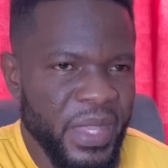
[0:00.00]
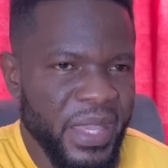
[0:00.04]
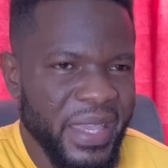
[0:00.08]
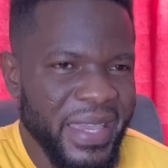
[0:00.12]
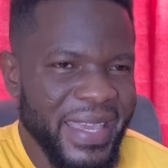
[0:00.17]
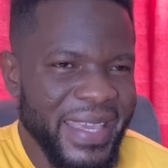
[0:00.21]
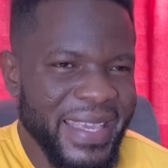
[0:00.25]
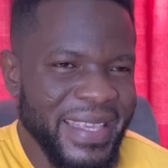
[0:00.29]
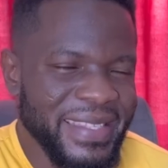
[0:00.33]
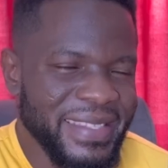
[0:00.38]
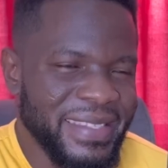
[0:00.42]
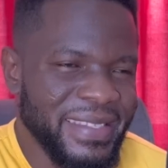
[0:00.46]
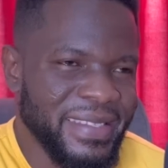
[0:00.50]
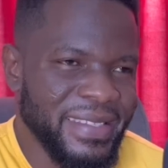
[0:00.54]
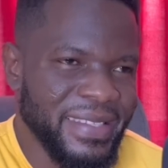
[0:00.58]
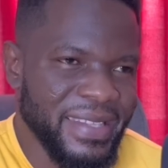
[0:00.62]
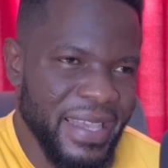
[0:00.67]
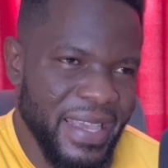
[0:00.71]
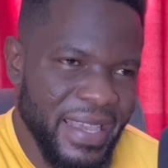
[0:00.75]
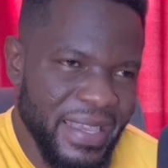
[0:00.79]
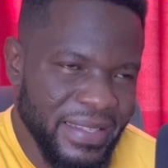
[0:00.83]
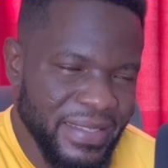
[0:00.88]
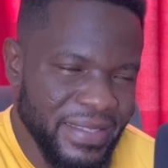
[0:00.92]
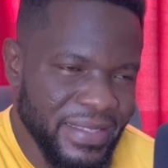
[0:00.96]
is
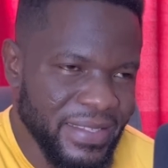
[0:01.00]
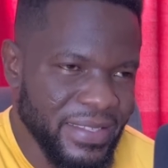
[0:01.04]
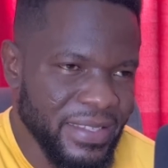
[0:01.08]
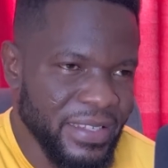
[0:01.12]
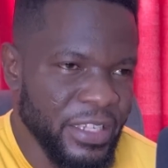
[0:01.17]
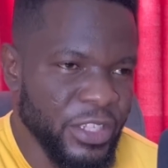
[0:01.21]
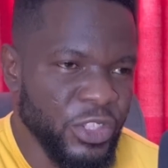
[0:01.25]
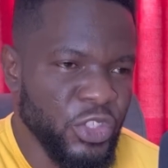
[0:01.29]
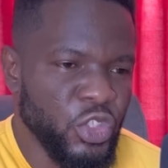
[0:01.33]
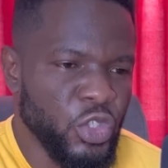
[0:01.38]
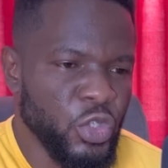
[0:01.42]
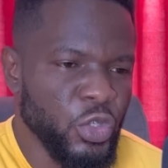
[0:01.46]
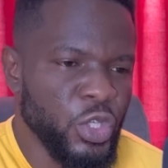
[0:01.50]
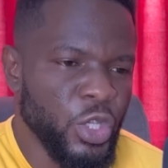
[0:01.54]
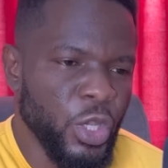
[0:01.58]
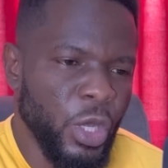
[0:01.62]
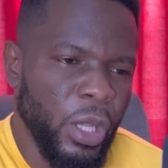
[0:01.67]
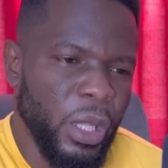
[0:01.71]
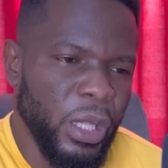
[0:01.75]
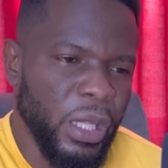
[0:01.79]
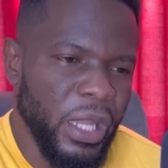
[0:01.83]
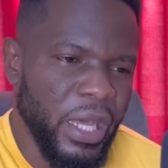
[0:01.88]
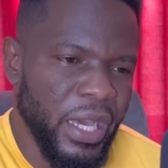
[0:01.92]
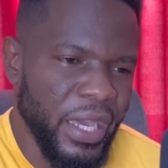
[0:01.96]
sent into your
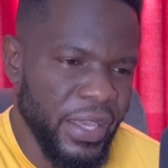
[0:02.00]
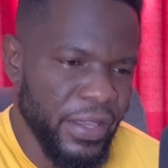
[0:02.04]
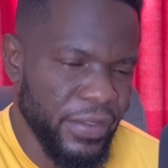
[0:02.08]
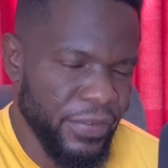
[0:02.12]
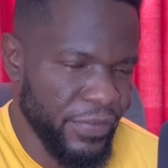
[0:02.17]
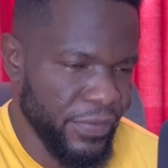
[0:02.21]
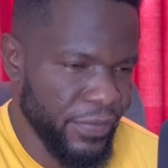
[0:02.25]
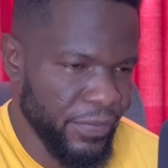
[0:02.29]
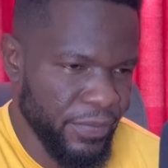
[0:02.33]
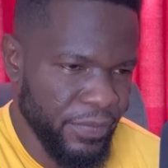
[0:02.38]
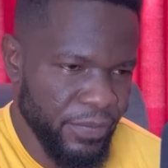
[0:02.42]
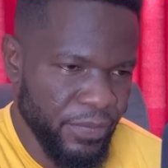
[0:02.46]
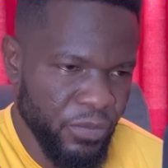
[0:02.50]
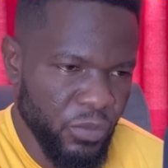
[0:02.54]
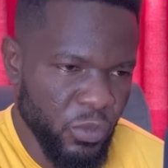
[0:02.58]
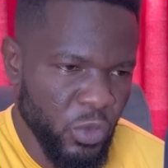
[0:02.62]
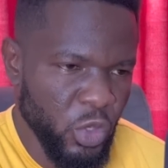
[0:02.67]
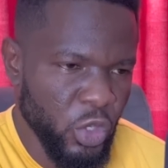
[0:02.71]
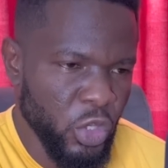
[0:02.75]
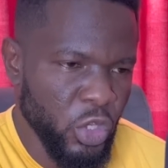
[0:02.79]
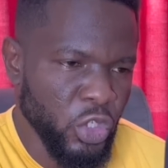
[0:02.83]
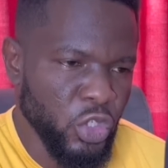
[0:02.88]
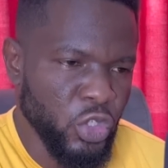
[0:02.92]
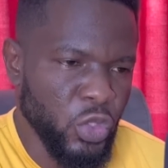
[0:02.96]
life
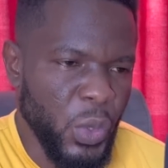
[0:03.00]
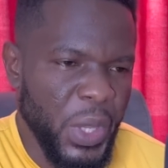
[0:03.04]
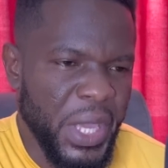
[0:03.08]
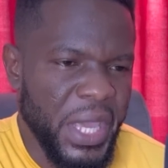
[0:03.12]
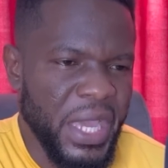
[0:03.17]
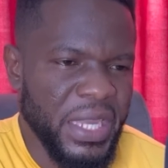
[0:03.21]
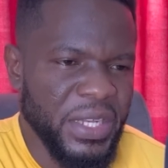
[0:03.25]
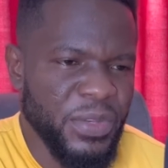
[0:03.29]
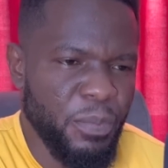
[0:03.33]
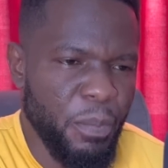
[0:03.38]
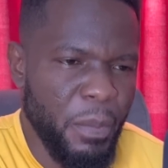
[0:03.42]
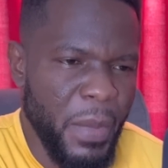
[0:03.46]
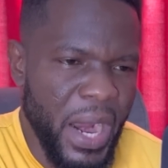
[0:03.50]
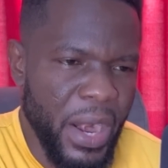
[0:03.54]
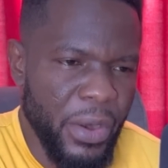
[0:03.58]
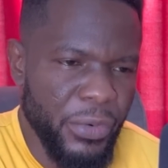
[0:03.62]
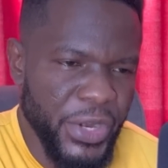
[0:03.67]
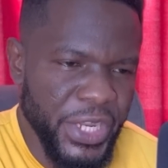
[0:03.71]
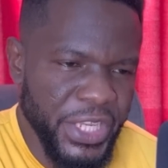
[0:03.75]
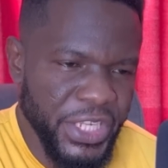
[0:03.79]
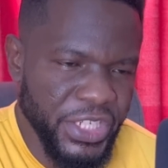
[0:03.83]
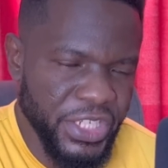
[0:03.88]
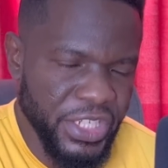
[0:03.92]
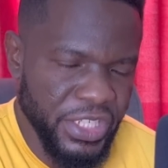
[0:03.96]
to get
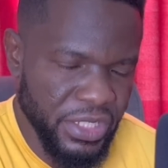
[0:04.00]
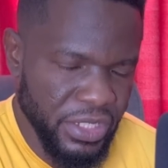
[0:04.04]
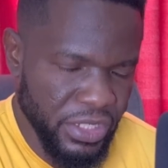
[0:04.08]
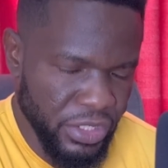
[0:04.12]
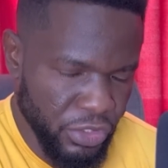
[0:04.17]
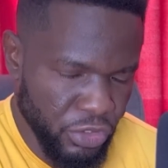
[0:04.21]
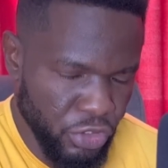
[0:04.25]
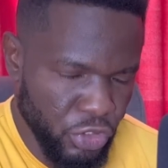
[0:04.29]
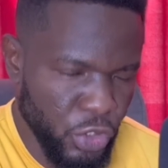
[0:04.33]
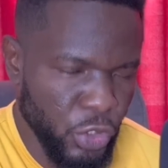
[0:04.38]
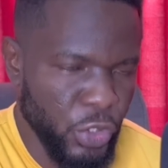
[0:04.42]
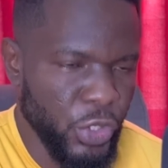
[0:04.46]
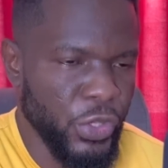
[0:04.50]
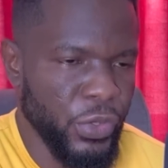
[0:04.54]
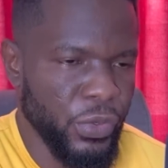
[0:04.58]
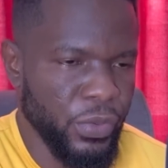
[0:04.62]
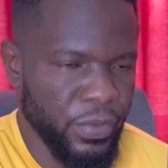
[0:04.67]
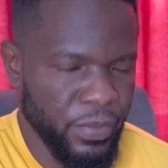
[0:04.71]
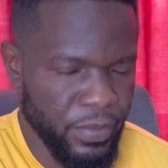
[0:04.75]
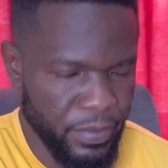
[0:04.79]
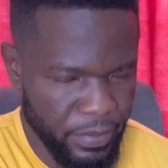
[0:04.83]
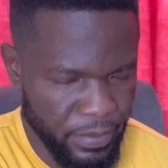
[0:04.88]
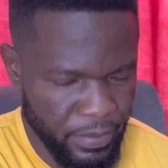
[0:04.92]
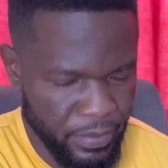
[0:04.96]
married to you
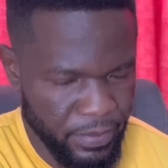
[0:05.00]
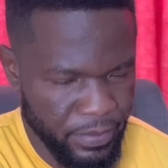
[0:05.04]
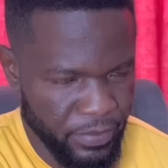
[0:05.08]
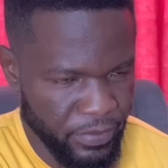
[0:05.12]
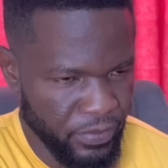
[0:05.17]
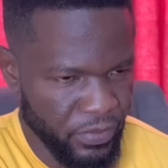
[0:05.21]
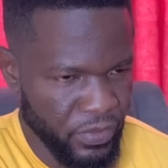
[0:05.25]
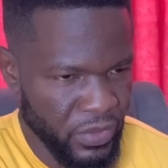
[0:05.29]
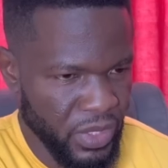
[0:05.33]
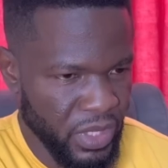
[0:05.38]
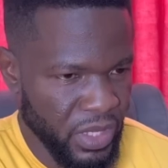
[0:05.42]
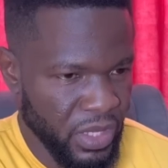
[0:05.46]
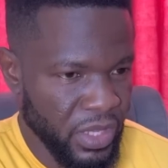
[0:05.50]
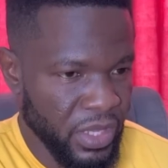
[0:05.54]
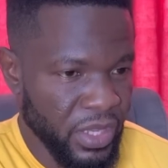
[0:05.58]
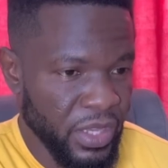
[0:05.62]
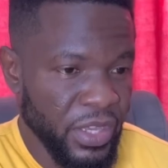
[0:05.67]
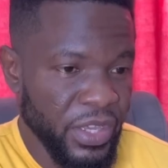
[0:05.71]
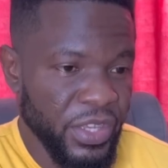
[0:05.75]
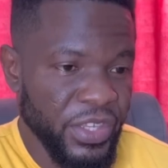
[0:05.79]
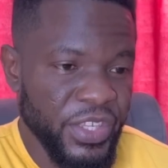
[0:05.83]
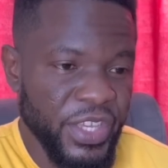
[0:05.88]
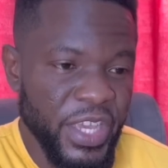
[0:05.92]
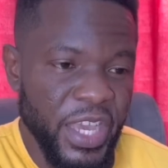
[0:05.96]

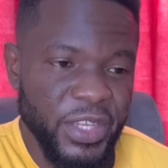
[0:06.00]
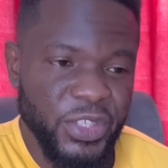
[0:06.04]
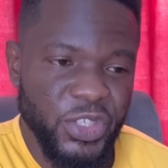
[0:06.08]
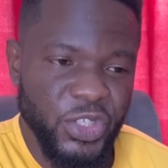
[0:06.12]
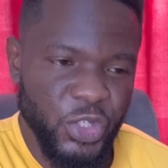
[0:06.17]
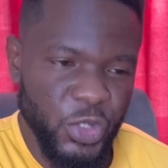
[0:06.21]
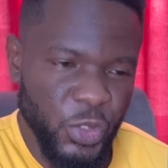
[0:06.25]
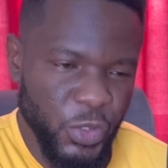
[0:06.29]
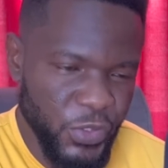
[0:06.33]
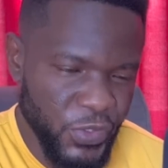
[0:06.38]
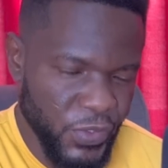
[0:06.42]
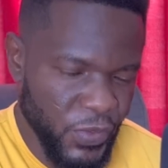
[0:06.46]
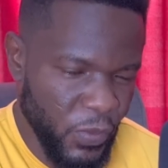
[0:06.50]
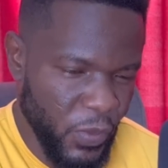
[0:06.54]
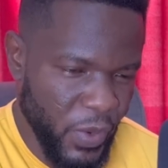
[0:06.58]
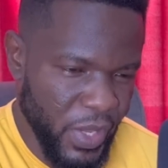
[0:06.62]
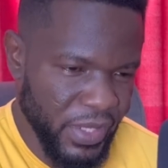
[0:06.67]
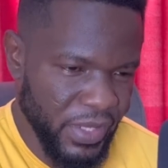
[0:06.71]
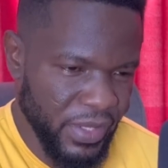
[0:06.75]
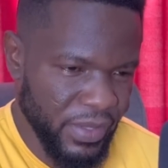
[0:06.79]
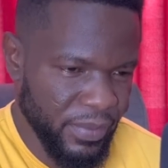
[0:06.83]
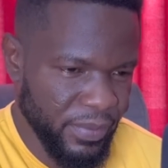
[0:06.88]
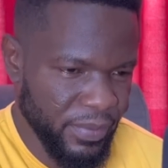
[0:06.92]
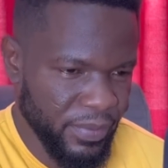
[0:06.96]
yes chosen one
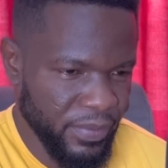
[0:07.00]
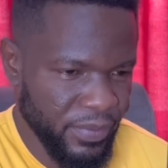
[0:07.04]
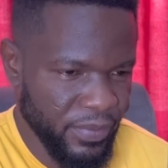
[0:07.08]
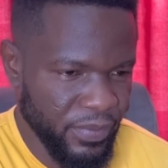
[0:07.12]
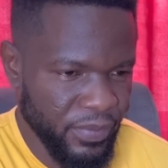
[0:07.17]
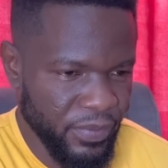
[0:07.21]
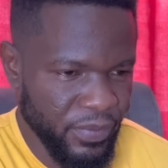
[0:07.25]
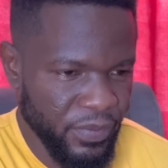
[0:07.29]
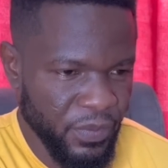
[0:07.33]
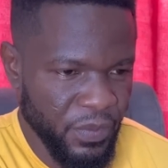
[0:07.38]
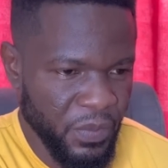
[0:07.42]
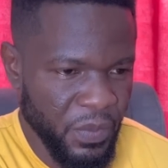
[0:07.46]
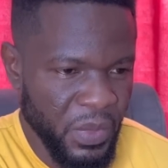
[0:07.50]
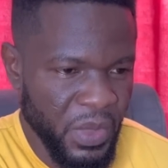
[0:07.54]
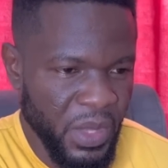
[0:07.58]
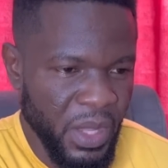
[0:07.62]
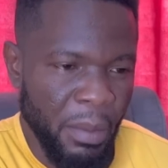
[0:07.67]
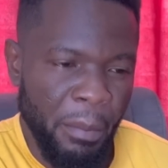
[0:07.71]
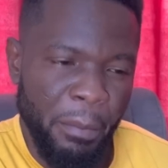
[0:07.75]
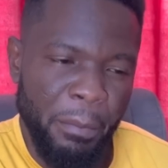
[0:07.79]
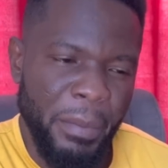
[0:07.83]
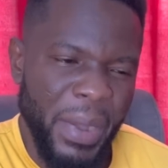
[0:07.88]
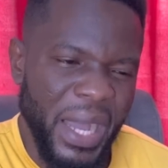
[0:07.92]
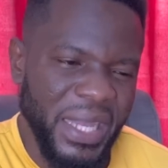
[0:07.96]

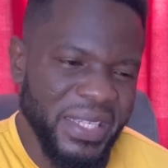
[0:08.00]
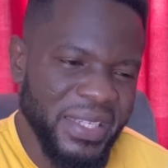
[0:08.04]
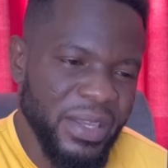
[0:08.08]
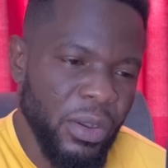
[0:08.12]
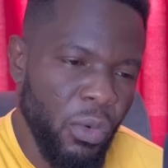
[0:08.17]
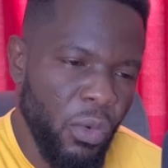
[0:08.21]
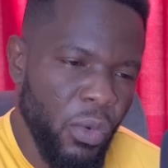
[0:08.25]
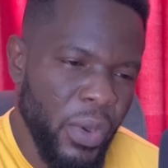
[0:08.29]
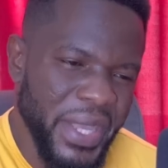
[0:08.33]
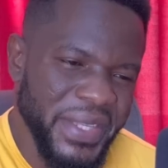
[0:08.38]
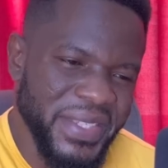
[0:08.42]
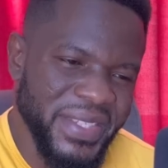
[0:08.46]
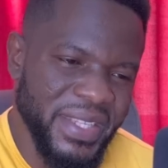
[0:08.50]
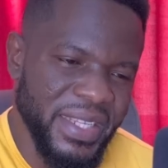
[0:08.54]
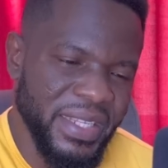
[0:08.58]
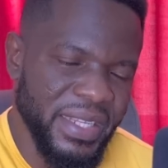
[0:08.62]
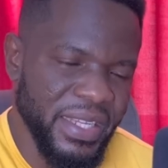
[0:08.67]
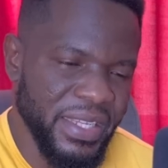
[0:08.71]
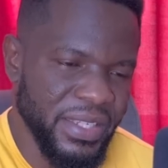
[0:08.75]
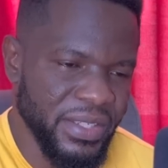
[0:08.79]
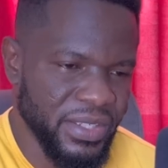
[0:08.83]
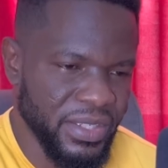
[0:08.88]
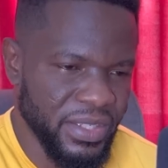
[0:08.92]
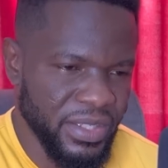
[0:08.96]
but the question
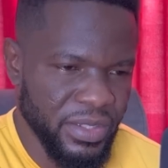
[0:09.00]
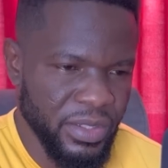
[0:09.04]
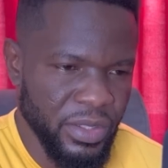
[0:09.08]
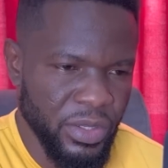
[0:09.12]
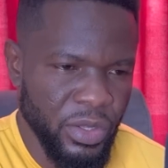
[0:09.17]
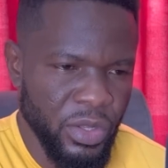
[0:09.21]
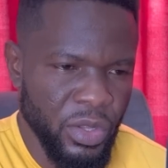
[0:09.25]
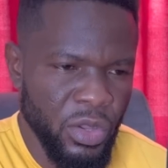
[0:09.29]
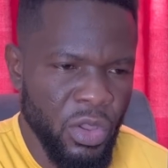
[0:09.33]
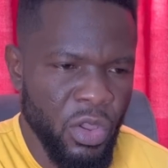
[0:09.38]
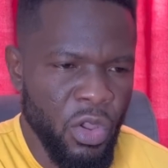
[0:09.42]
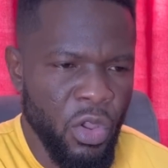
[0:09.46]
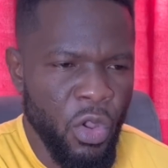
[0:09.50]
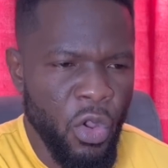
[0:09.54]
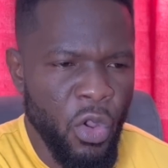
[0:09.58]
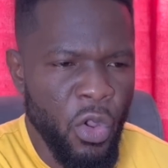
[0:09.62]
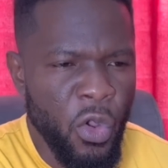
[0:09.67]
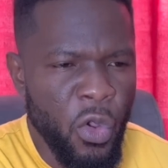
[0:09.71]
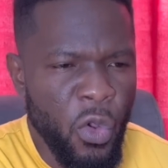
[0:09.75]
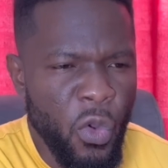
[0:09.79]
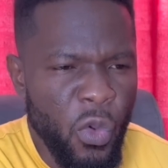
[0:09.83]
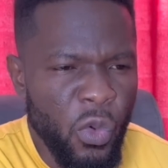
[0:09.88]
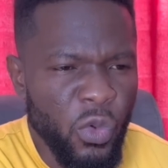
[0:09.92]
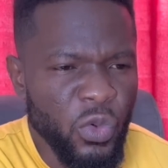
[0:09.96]
is
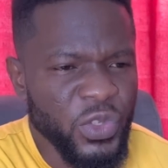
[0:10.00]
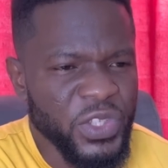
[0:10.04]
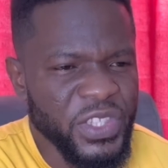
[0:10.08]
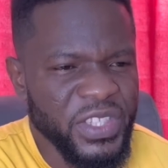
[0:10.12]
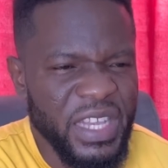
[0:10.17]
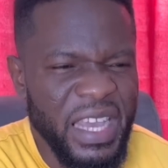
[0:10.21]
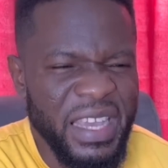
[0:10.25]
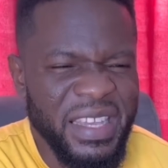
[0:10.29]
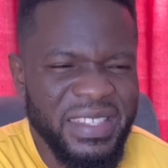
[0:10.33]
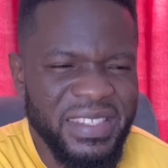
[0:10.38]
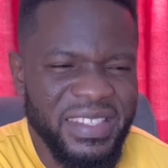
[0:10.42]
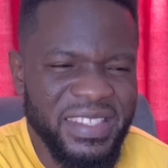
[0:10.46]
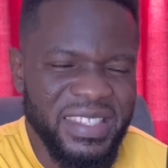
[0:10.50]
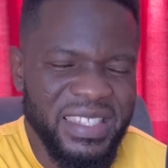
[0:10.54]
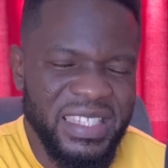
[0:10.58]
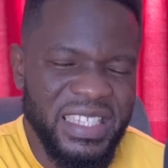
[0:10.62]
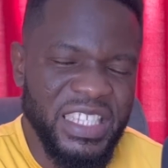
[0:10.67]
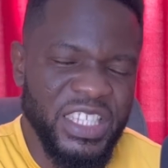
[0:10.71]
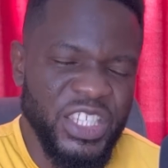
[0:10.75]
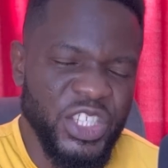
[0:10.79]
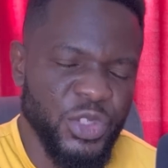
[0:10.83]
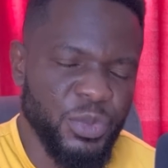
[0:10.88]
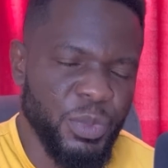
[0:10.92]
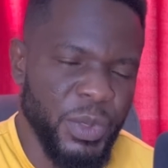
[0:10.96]
who sent
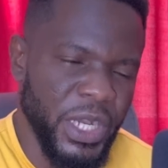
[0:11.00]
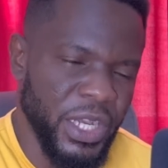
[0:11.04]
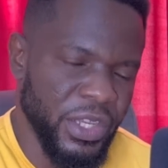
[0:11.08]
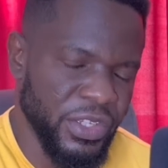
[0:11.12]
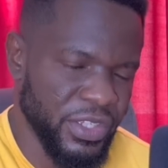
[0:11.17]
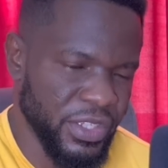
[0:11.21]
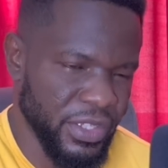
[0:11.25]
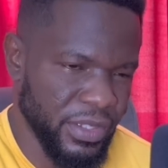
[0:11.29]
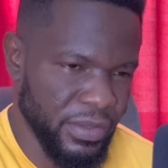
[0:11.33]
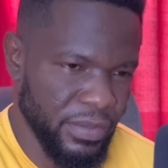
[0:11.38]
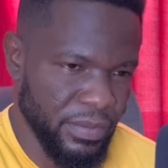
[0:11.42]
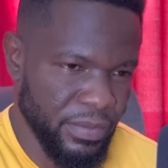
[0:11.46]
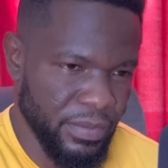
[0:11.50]
this person